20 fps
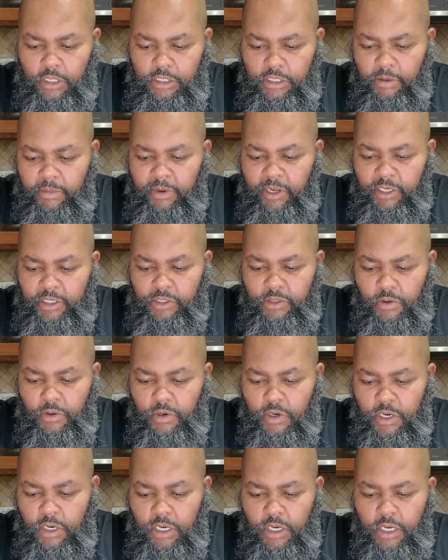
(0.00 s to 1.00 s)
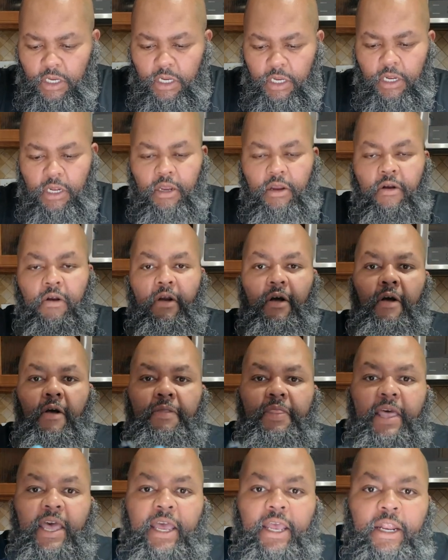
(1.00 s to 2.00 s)
to make sure
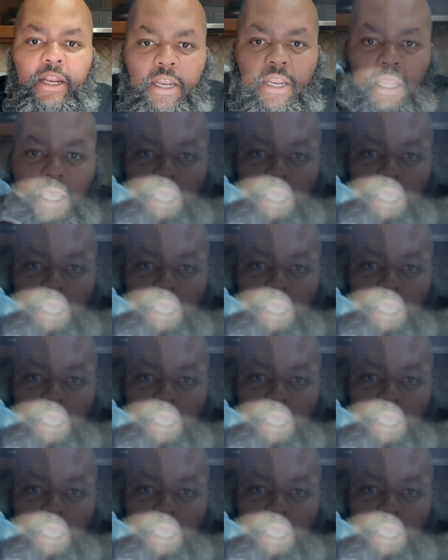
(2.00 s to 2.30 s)
that